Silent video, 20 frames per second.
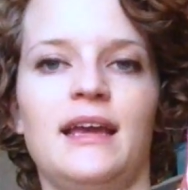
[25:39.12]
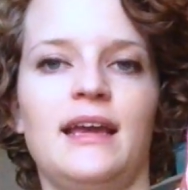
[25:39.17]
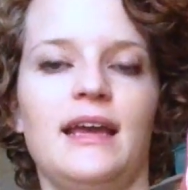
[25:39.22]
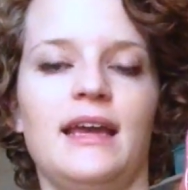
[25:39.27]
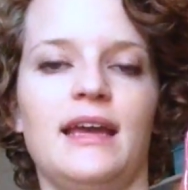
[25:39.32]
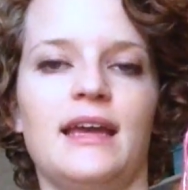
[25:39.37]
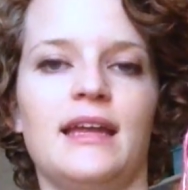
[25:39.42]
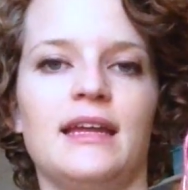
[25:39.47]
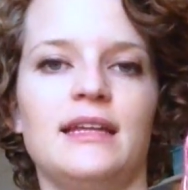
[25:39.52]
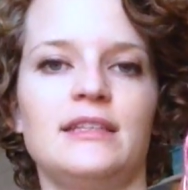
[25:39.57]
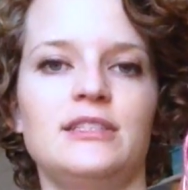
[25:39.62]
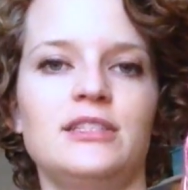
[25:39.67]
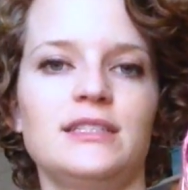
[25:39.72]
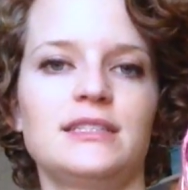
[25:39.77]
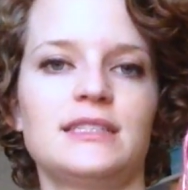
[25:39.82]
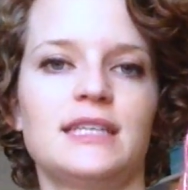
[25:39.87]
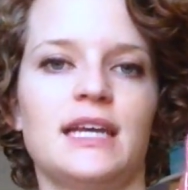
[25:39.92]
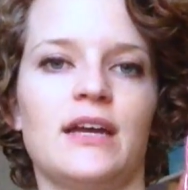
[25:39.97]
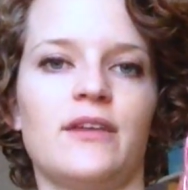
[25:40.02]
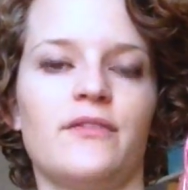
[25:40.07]
and I
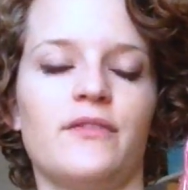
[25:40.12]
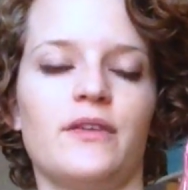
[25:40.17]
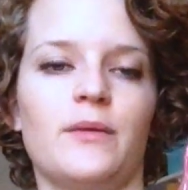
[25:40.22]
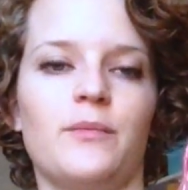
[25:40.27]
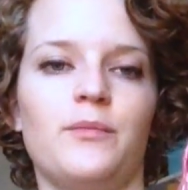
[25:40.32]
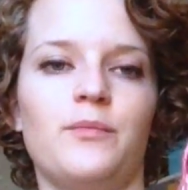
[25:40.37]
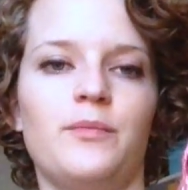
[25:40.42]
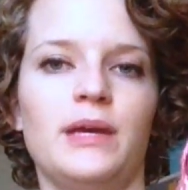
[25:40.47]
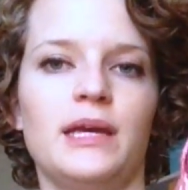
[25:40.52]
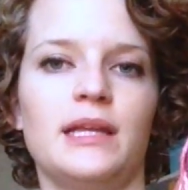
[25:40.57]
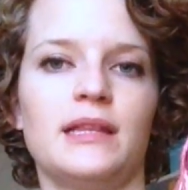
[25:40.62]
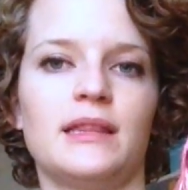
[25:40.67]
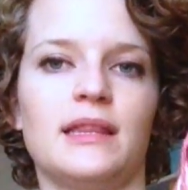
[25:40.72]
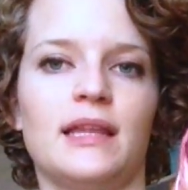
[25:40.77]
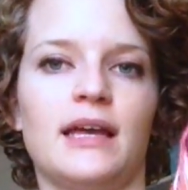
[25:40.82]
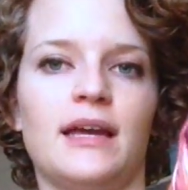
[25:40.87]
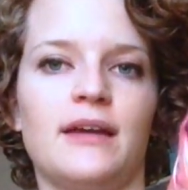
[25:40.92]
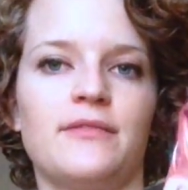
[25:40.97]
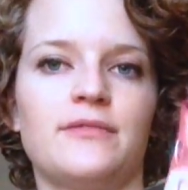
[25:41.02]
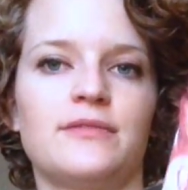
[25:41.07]
just have a bit
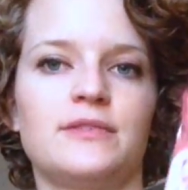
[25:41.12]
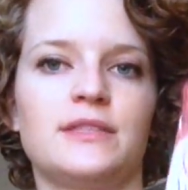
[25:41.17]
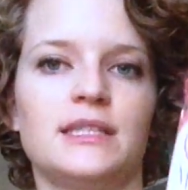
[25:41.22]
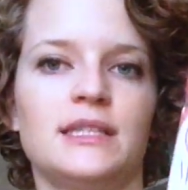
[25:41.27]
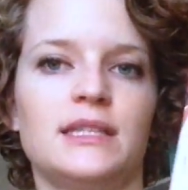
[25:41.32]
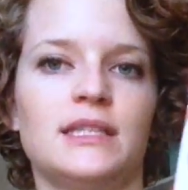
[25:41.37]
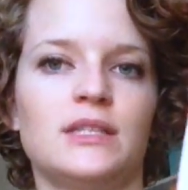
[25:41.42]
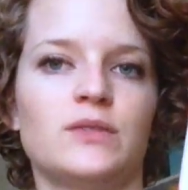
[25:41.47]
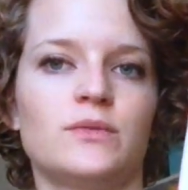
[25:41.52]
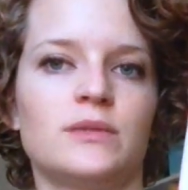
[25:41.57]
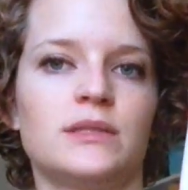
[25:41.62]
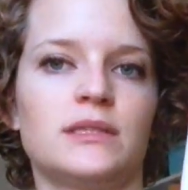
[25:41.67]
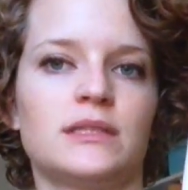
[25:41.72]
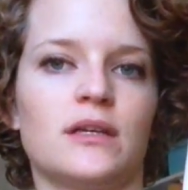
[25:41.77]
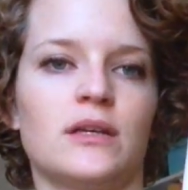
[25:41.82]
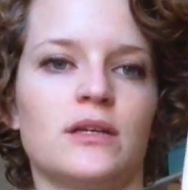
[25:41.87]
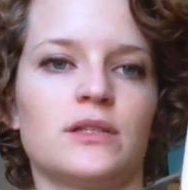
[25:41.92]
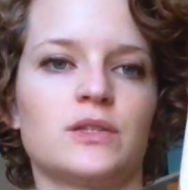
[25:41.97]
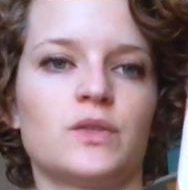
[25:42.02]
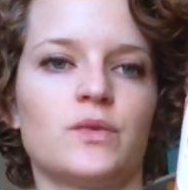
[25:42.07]
left. This was
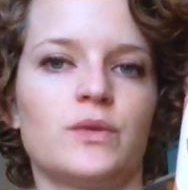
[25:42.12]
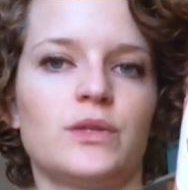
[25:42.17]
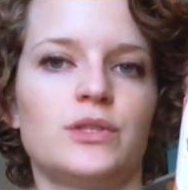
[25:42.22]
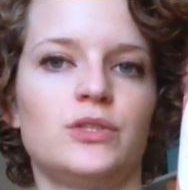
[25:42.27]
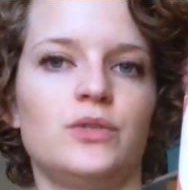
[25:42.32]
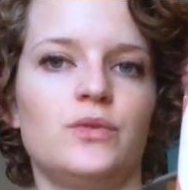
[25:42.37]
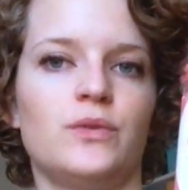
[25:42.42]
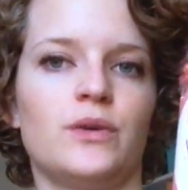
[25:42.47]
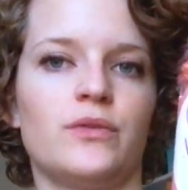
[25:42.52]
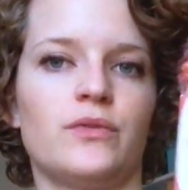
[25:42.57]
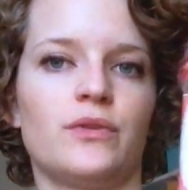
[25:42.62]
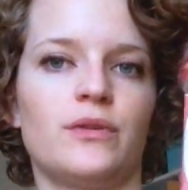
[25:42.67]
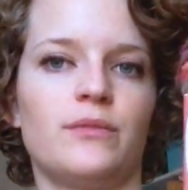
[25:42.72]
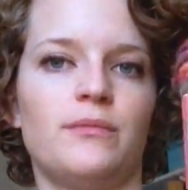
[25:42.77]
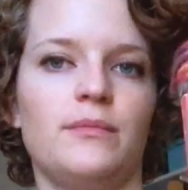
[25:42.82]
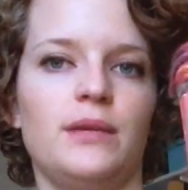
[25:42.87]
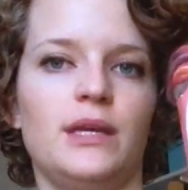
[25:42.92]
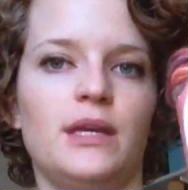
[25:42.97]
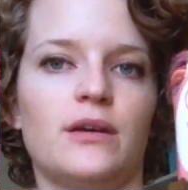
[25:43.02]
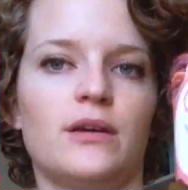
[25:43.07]
also a 200
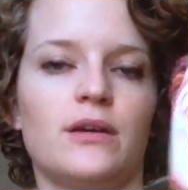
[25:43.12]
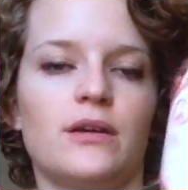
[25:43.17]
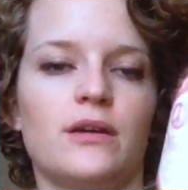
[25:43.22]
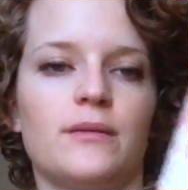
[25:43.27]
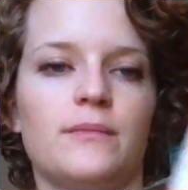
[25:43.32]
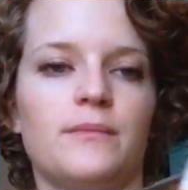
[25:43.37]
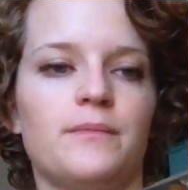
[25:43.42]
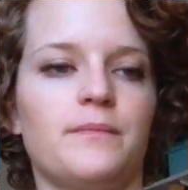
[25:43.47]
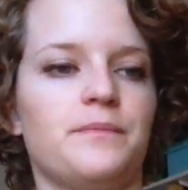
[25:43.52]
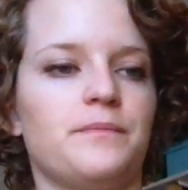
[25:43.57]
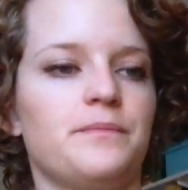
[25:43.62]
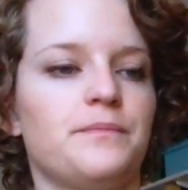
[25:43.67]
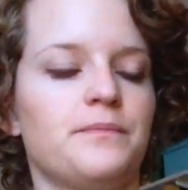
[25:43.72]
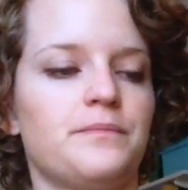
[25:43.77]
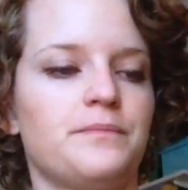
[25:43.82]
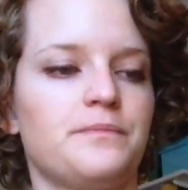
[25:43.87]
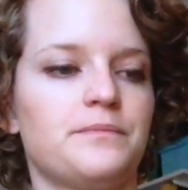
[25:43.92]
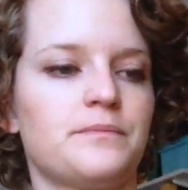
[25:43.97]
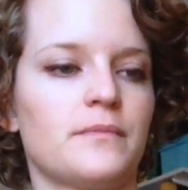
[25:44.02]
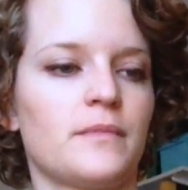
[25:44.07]
meter
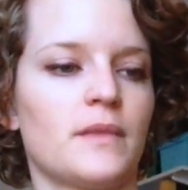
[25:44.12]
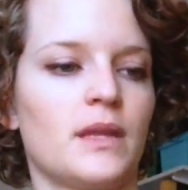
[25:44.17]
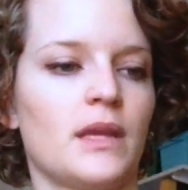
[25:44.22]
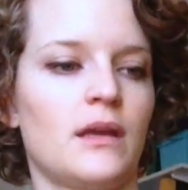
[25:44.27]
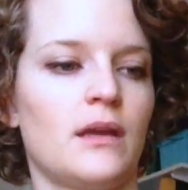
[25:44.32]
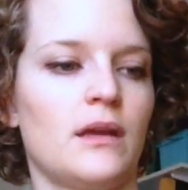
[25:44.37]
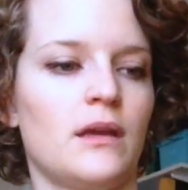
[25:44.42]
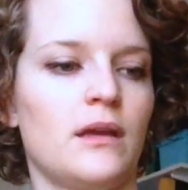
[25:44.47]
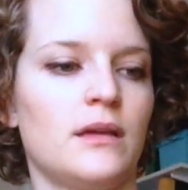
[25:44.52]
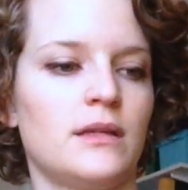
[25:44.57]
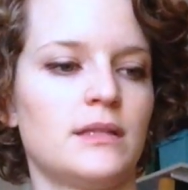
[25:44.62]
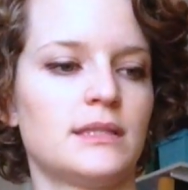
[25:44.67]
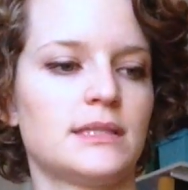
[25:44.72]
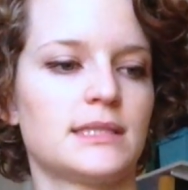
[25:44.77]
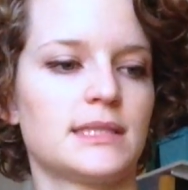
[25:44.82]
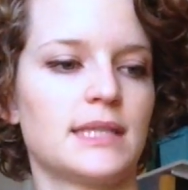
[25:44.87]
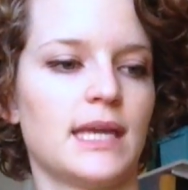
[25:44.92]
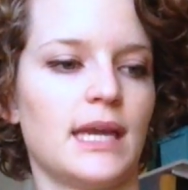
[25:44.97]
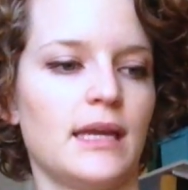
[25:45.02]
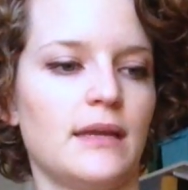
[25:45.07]

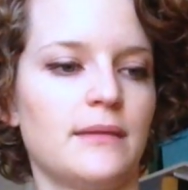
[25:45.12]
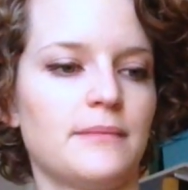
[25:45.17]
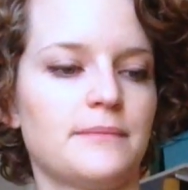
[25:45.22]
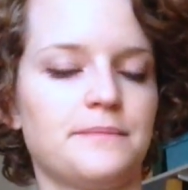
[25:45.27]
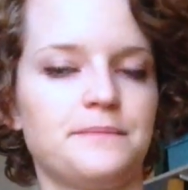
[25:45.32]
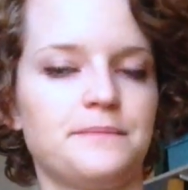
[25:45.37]
skein,